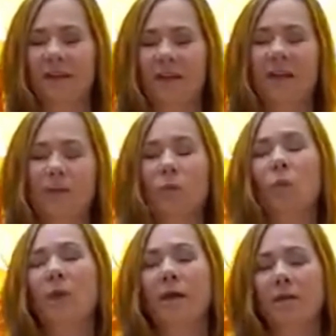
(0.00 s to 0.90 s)
And
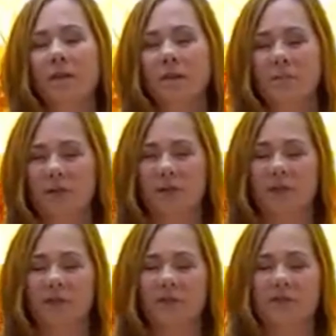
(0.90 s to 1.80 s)
we are the
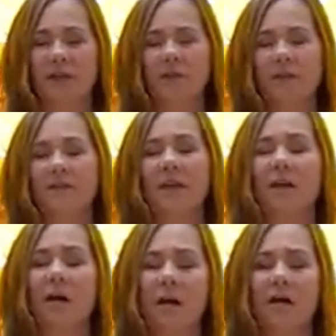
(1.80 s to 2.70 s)
Lemurians, and they
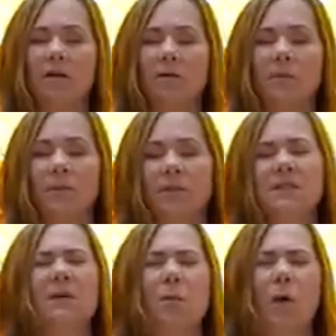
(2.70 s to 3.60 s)
are
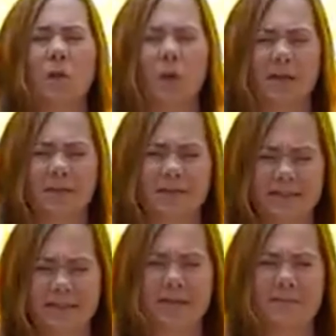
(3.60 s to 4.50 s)
somewhat one and the
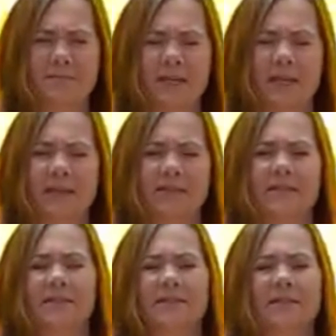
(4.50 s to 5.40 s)
same,
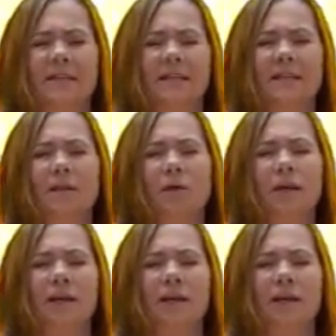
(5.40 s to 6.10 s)
because the yogic